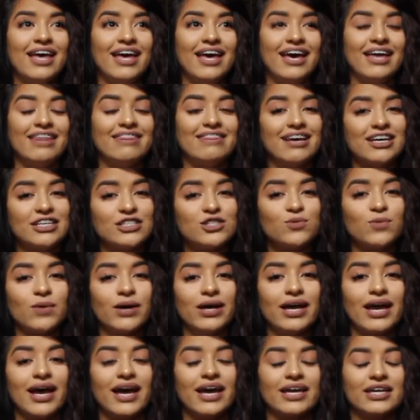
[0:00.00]
And that's
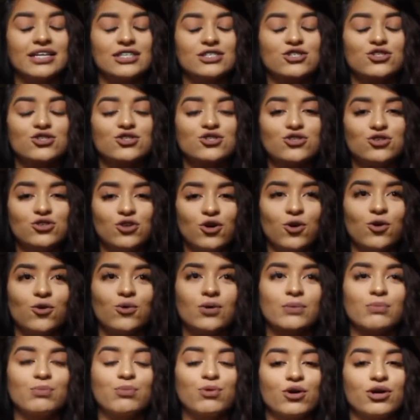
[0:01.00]
why I
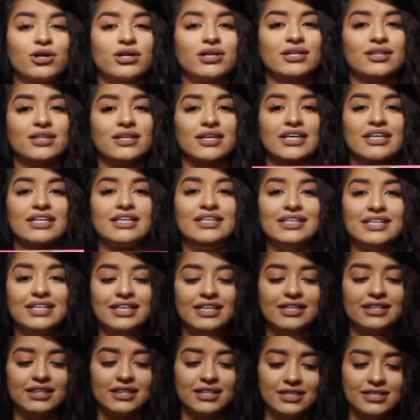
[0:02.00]
so importantly
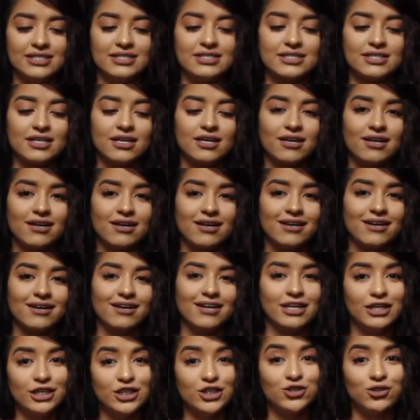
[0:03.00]
need this
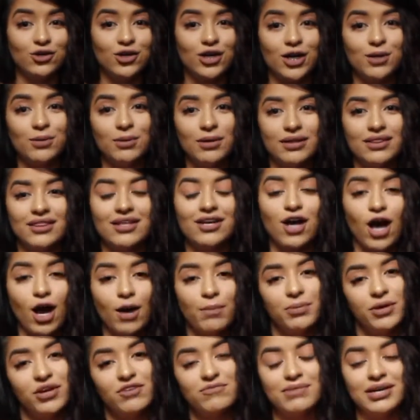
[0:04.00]
initial, the
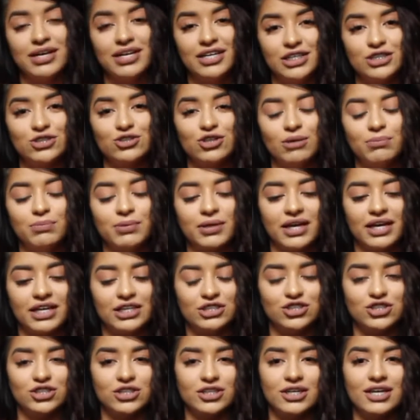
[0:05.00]
copy of my initial
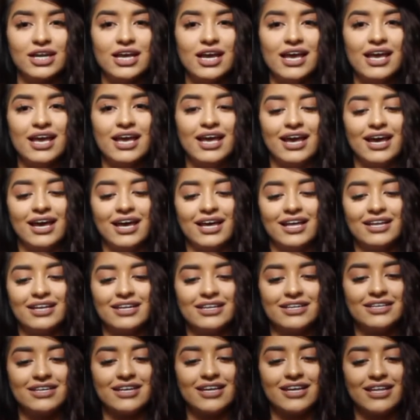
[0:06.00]
application,
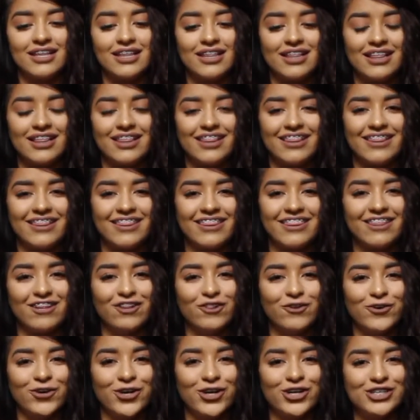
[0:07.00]
and the
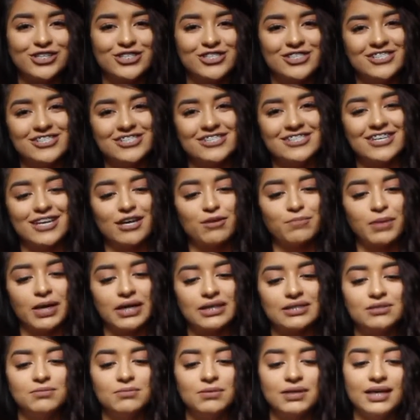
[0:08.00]
lawyer just doesn't get
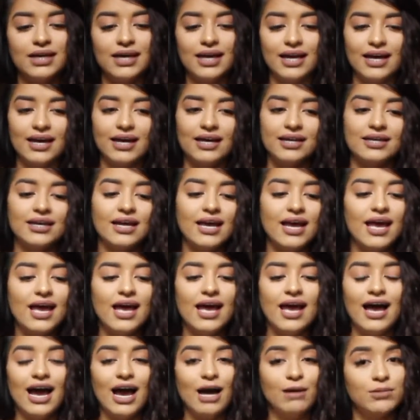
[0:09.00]
back to me, and
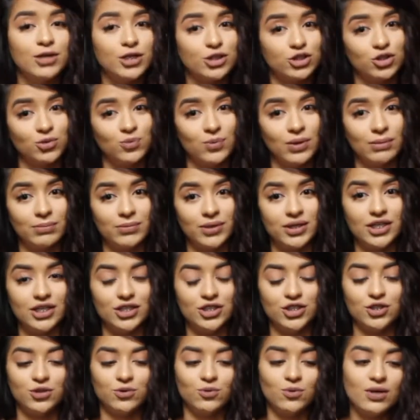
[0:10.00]
I'm not sure what I'm
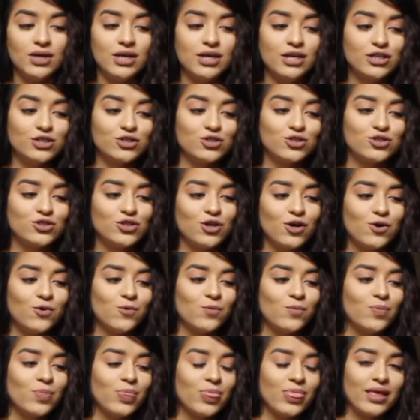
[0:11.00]
gonna do.
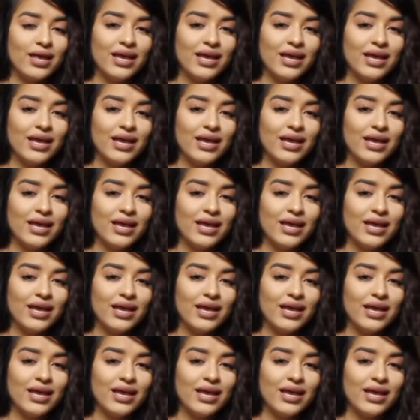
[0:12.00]
So